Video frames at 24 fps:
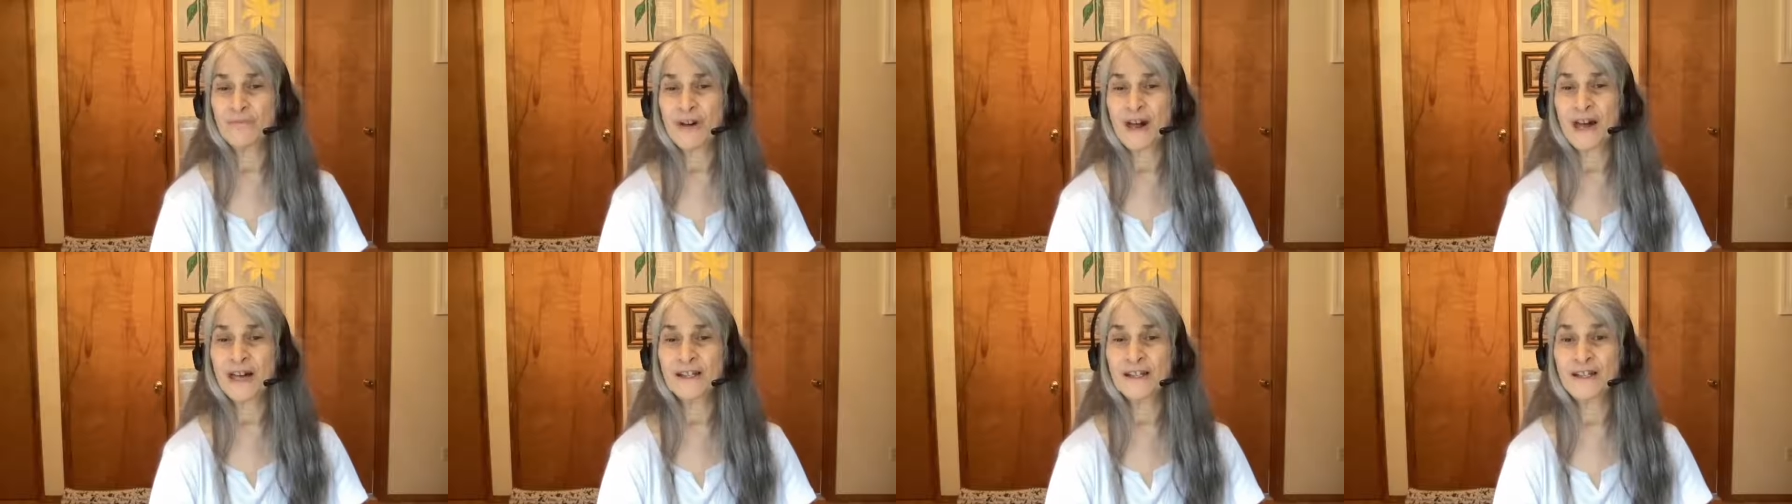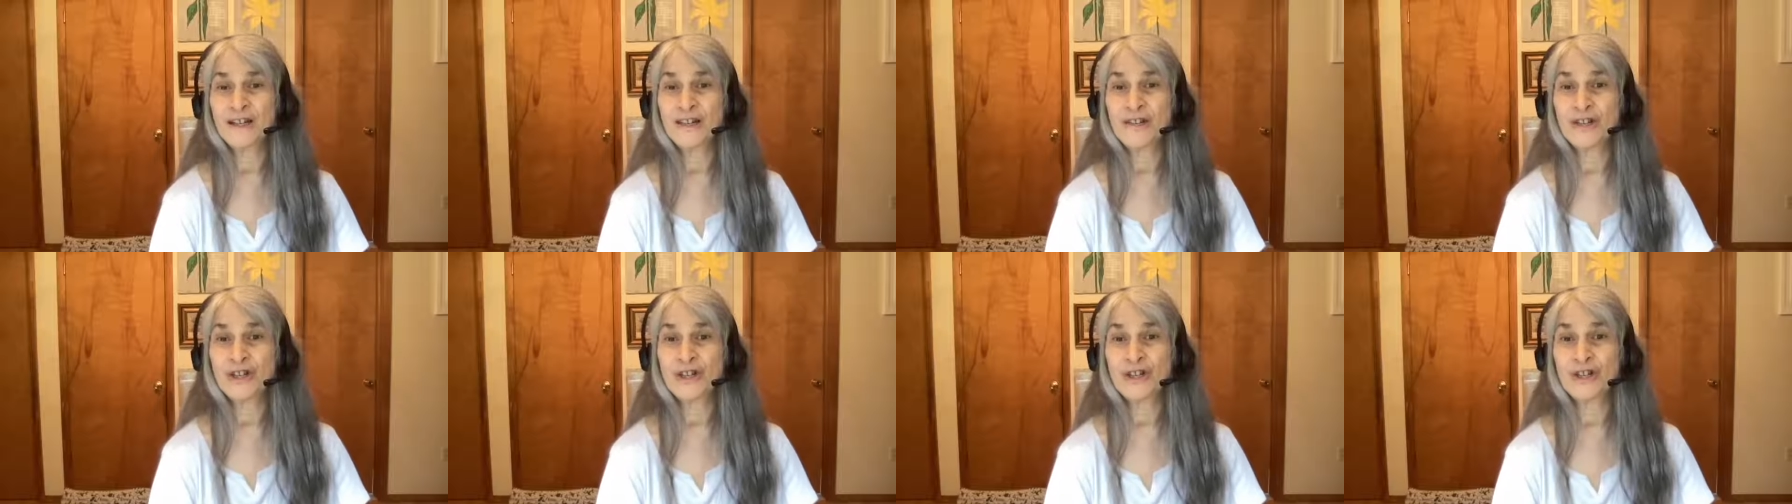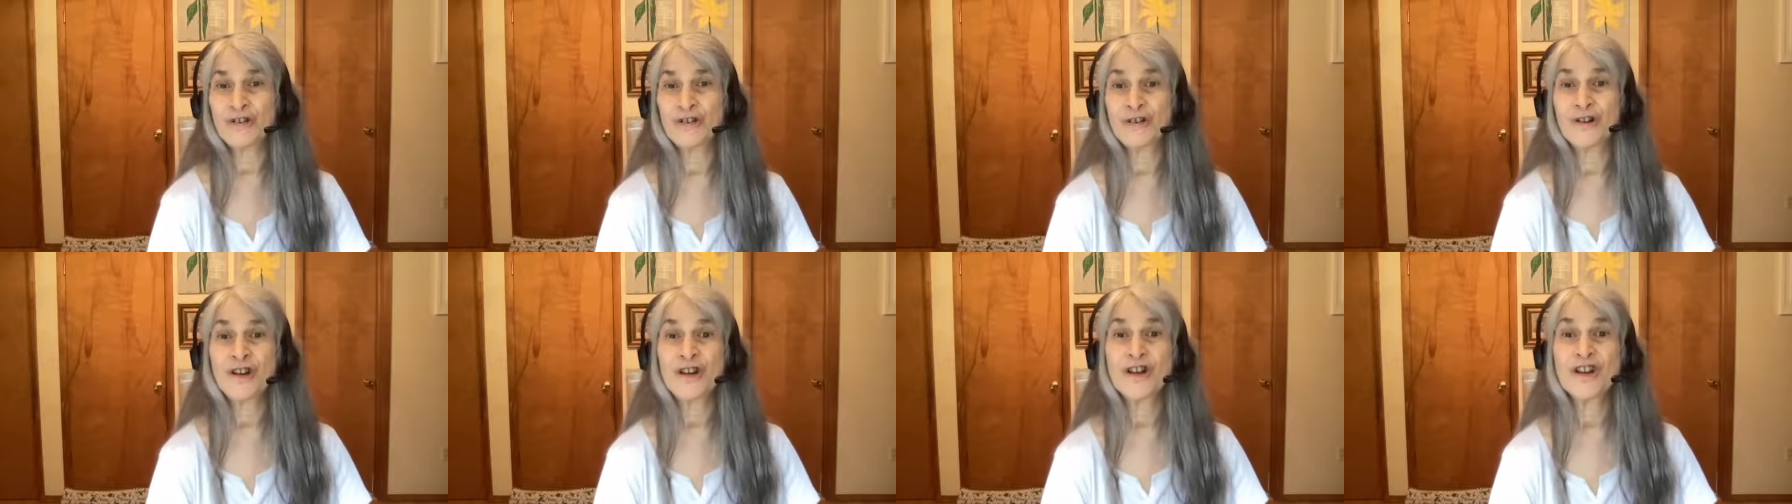
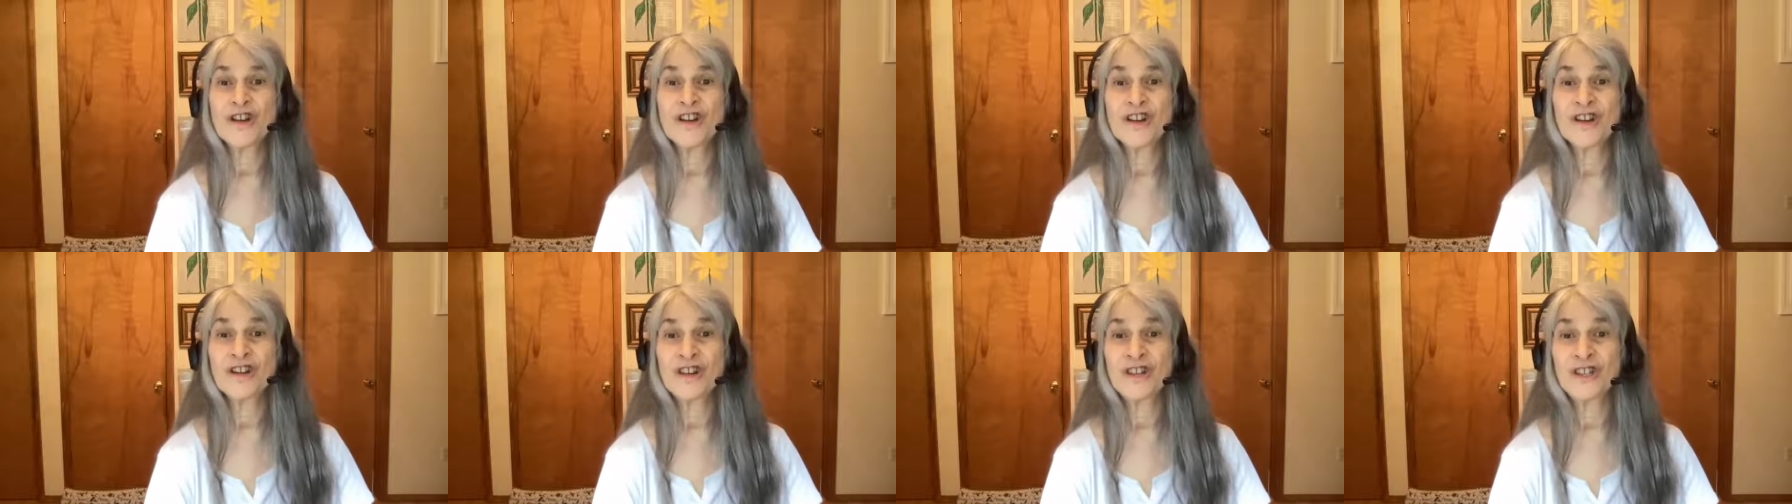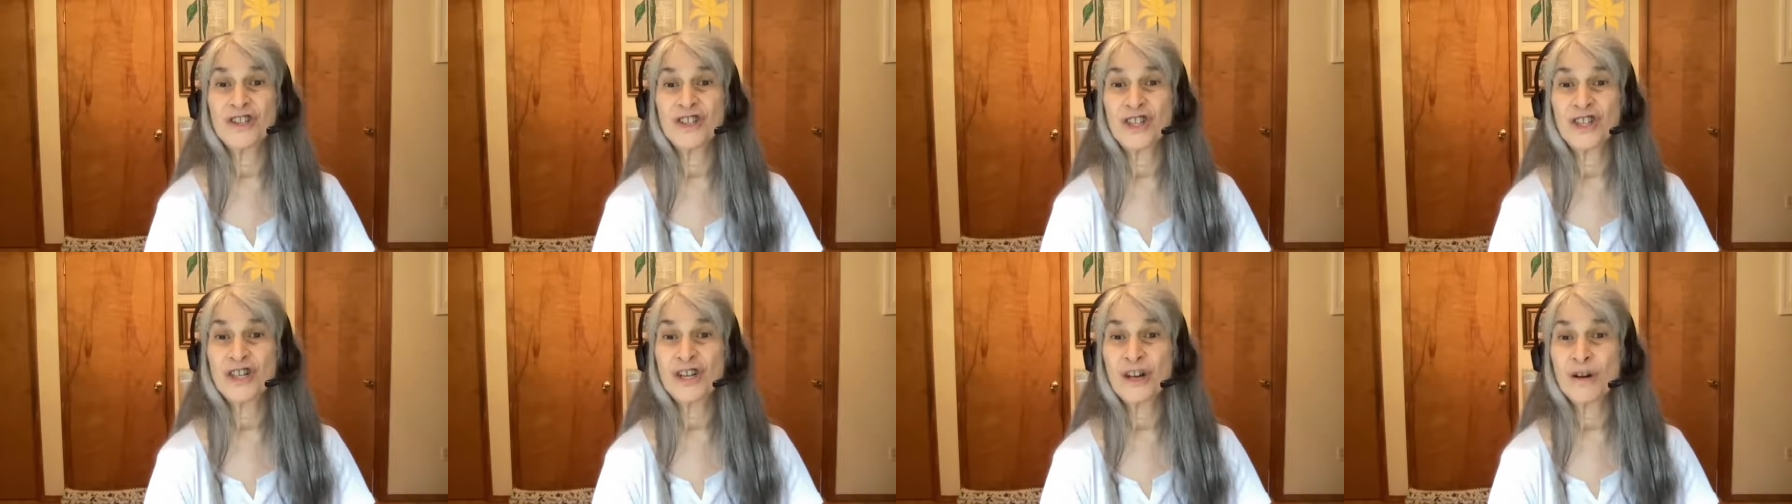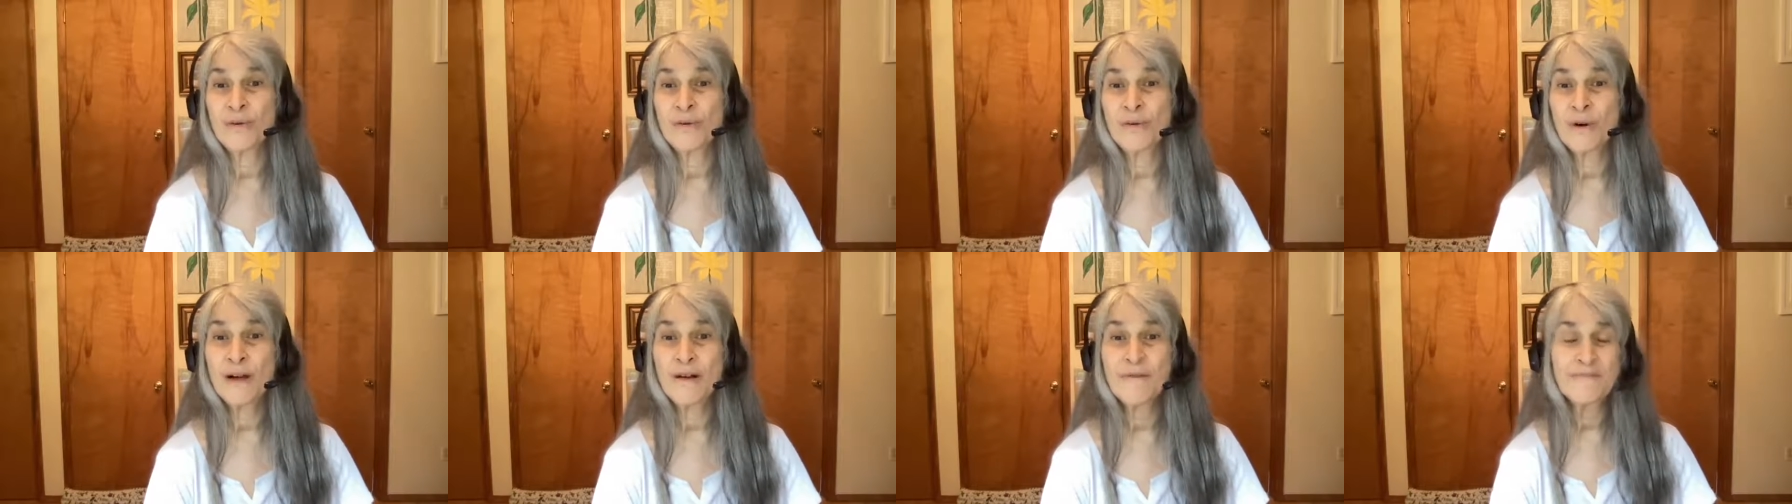practitioner because you
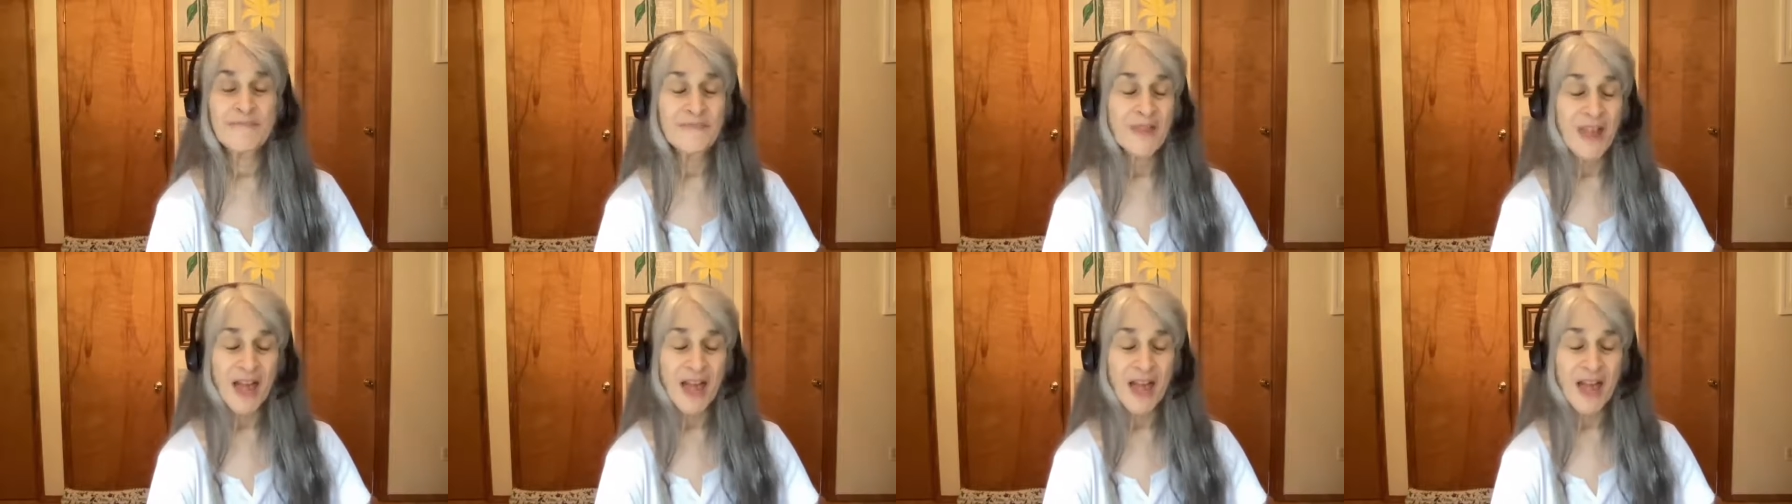know what?